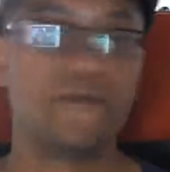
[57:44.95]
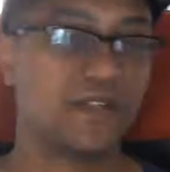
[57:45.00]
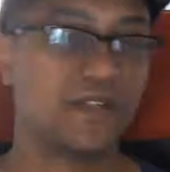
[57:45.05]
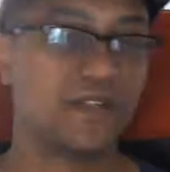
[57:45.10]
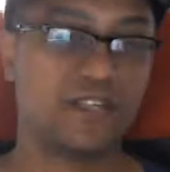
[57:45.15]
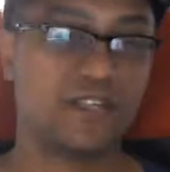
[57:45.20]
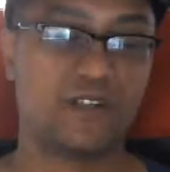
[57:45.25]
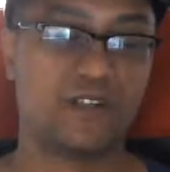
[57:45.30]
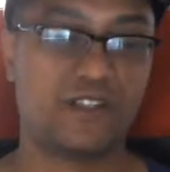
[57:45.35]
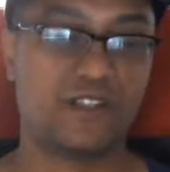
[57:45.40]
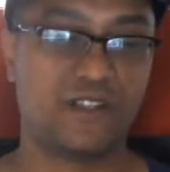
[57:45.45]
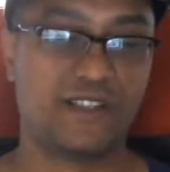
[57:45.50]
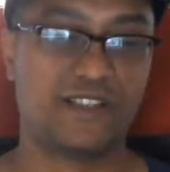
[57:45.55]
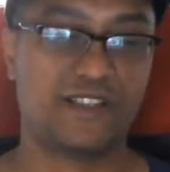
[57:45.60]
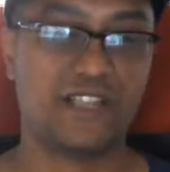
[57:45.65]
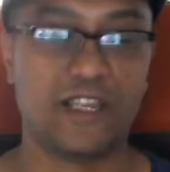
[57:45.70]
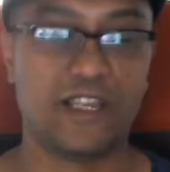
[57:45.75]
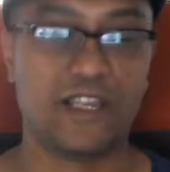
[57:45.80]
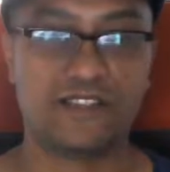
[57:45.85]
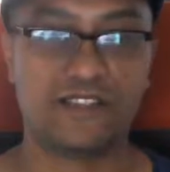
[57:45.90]
especially the
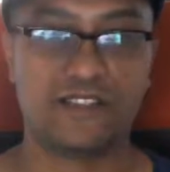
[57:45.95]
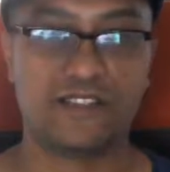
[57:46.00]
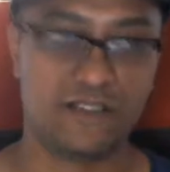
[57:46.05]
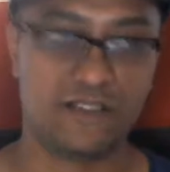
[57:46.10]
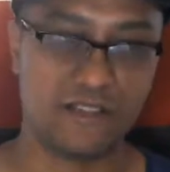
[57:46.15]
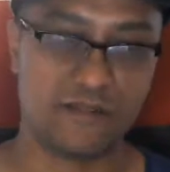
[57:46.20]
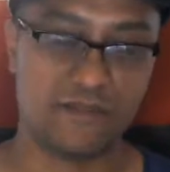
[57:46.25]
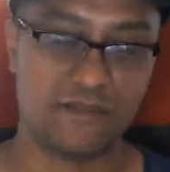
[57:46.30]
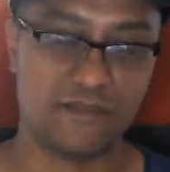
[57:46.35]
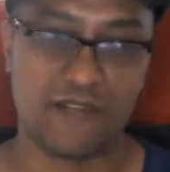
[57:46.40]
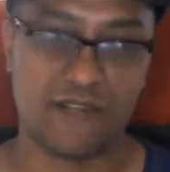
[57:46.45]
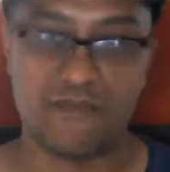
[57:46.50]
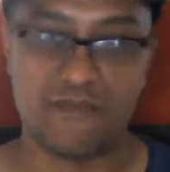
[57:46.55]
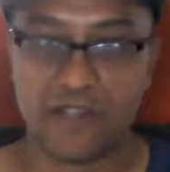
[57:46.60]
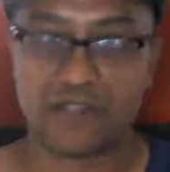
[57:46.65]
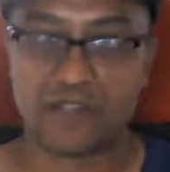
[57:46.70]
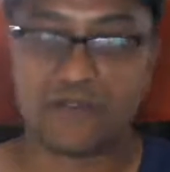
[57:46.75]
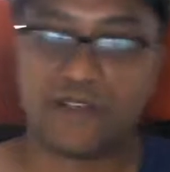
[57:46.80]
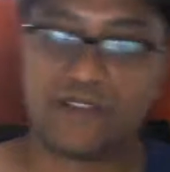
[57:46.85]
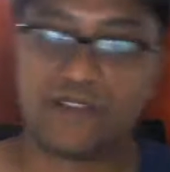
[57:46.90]
sciences and
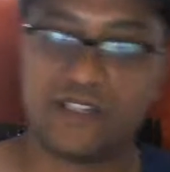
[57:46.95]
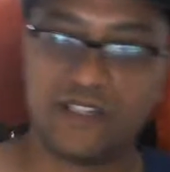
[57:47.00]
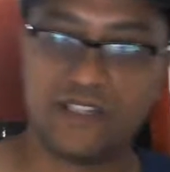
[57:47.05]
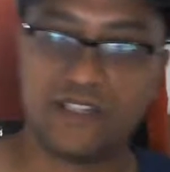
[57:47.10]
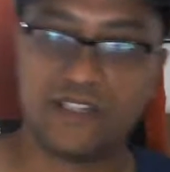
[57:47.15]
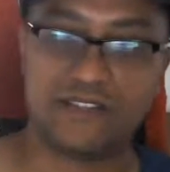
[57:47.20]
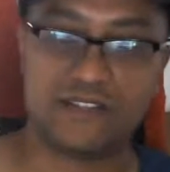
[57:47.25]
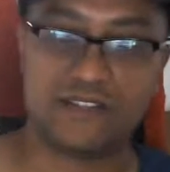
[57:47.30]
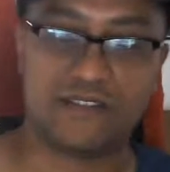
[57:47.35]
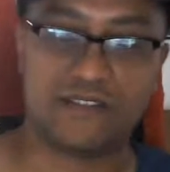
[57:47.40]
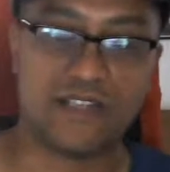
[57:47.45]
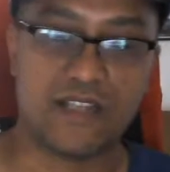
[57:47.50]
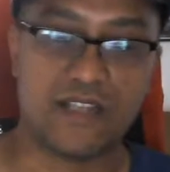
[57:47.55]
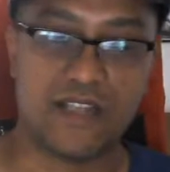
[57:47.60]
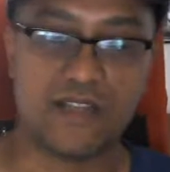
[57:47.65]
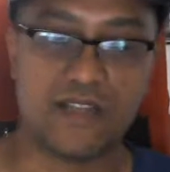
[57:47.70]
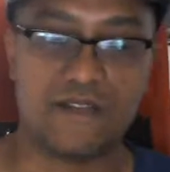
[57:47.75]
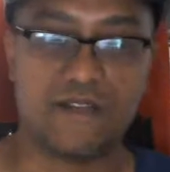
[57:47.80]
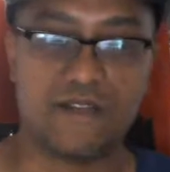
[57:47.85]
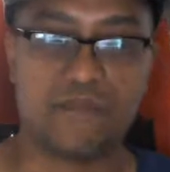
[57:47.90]
measuring things and
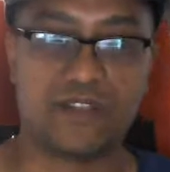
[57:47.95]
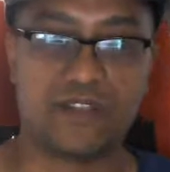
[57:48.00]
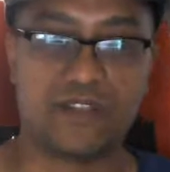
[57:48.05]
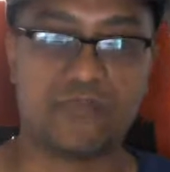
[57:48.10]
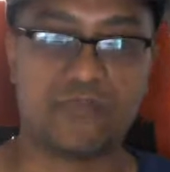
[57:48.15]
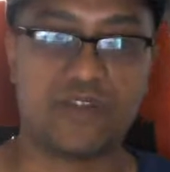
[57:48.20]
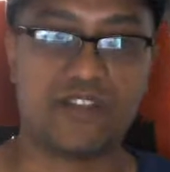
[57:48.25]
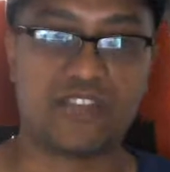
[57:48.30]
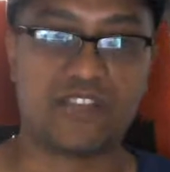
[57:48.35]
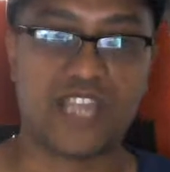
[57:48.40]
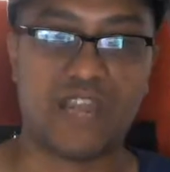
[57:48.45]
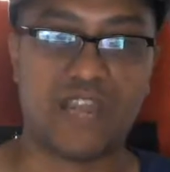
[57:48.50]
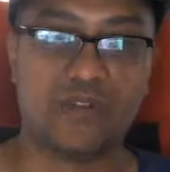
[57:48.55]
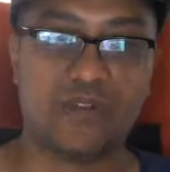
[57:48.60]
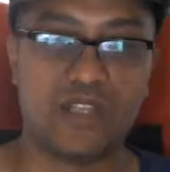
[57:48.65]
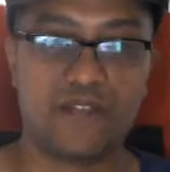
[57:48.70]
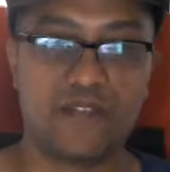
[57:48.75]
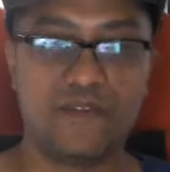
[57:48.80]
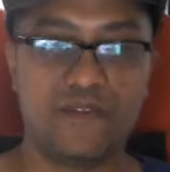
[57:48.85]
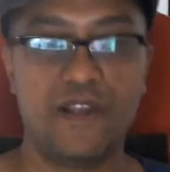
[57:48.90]
what the brain's
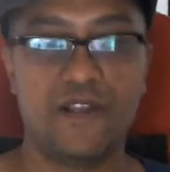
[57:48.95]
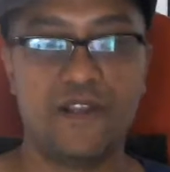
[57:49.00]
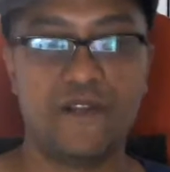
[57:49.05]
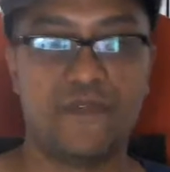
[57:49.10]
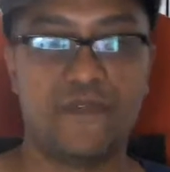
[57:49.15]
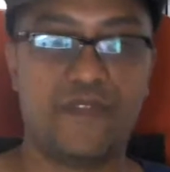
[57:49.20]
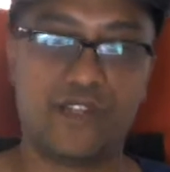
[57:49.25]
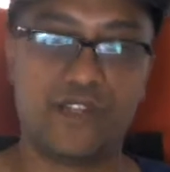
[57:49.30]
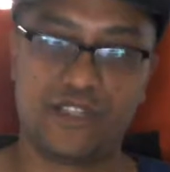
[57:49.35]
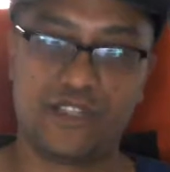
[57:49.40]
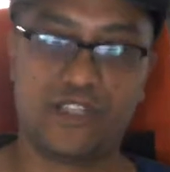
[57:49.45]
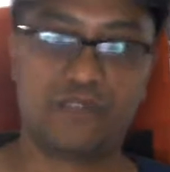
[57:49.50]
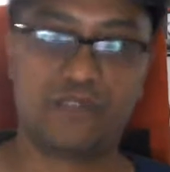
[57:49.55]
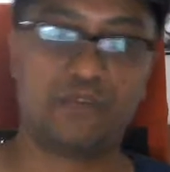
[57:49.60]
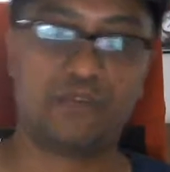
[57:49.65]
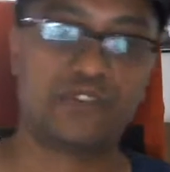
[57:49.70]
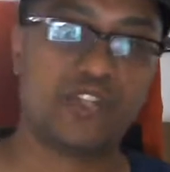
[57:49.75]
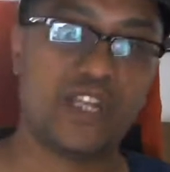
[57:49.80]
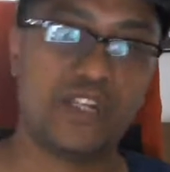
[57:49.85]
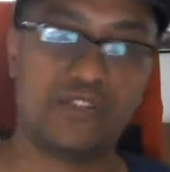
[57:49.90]
capable of, these things
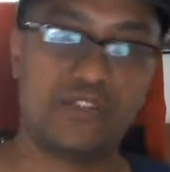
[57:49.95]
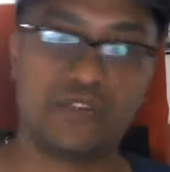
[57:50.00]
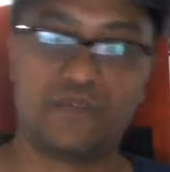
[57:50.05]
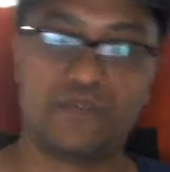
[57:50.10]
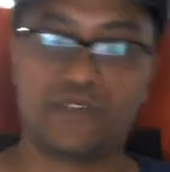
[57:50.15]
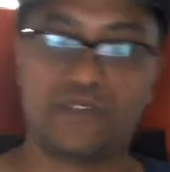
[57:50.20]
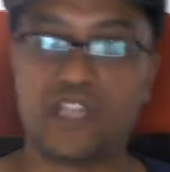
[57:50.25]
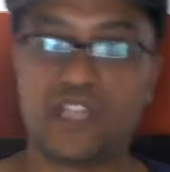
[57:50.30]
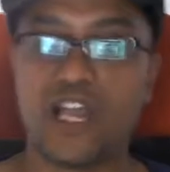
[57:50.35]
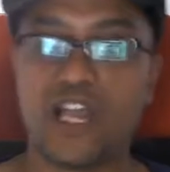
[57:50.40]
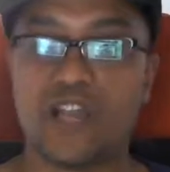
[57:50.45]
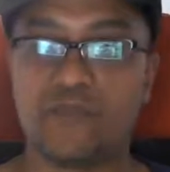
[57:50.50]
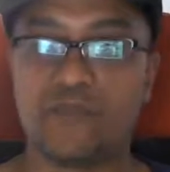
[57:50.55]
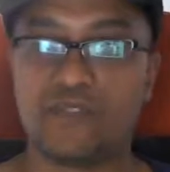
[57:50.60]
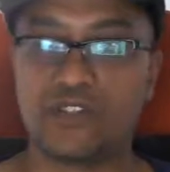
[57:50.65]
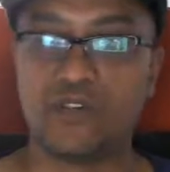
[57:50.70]
will change over time.